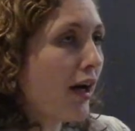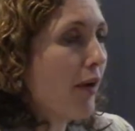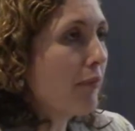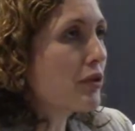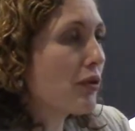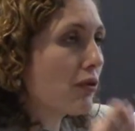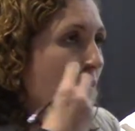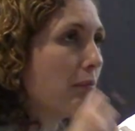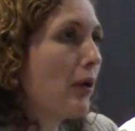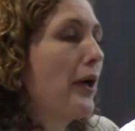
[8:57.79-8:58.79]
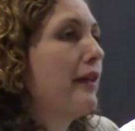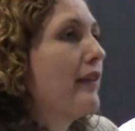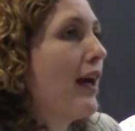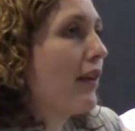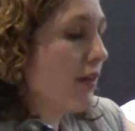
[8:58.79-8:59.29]
comes to the point
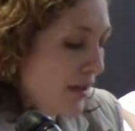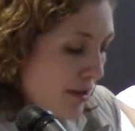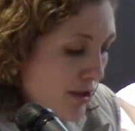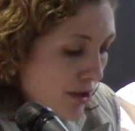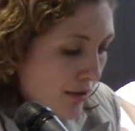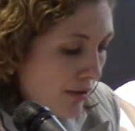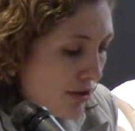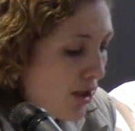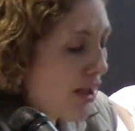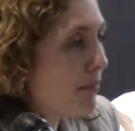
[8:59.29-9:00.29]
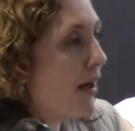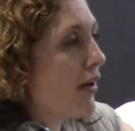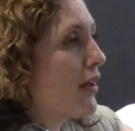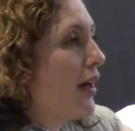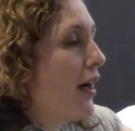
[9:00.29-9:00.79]
that it's not
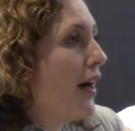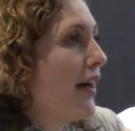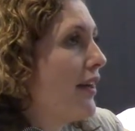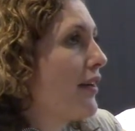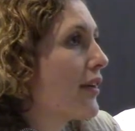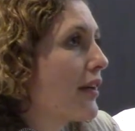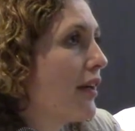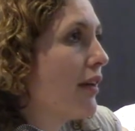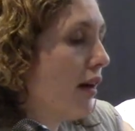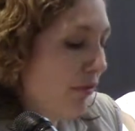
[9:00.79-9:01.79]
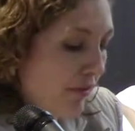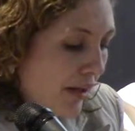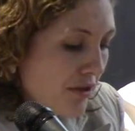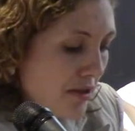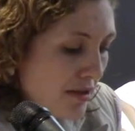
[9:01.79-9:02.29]
about a hierarchy of
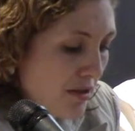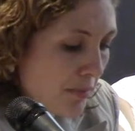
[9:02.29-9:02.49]
agencies,